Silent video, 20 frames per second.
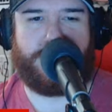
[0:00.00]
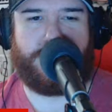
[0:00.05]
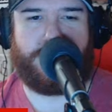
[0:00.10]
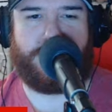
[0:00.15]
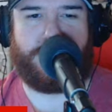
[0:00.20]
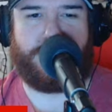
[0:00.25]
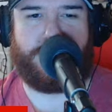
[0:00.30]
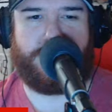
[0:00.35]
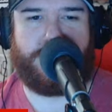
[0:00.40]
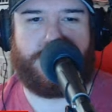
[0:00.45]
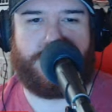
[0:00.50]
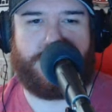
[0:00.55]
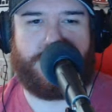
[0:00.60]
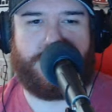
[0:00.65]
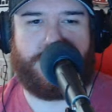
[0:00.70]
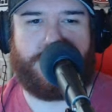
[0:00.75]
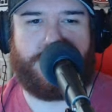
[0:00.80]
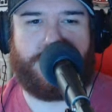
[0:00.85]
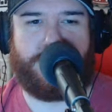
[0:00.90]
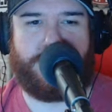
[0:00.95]

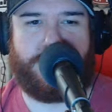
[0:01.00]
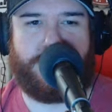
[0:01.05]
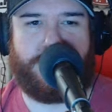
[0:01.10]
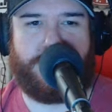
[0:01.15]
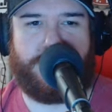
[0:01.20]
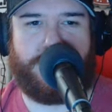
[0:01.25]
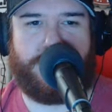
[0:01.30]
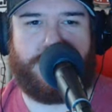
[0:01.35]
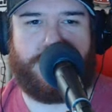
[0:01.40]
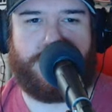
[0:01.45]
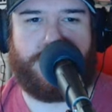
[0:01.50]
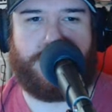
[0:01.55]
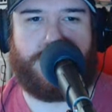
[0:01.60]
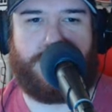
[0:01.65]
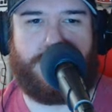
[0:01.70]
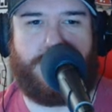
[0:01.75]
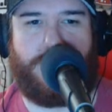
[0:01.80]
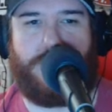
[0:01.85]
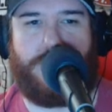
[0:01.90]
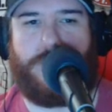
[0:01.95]

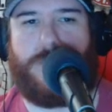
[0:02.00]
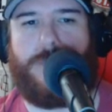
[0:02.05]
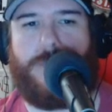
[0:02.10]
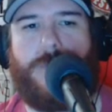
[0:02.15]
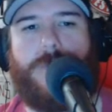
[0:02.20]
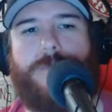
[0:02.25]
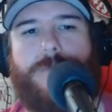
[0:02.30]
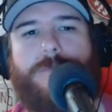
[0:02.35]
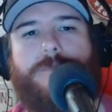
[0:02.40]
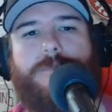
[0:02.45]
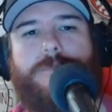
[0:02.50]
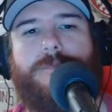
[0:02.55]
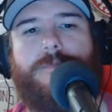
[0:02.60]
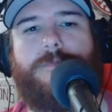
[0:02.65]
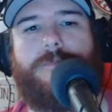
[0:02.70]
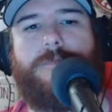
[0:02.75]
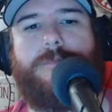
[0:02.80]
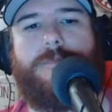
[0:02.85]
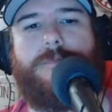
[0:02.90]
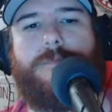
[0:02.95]

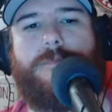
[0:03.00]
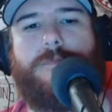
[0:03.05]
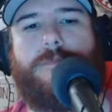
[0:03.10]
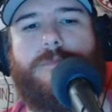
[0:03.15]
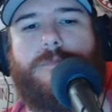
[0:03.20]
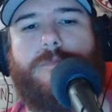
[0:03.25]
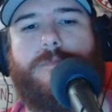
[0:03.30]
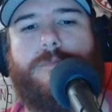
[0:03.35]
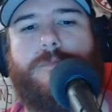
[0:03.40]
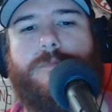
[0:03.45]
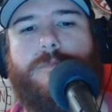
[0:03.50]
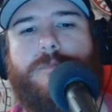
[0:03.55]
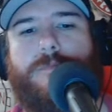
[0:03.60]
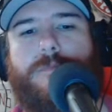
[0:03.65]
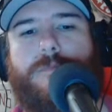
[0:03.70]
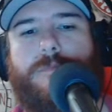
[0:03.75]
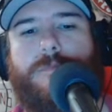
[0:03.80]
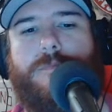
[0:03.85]
The person shown says nothing.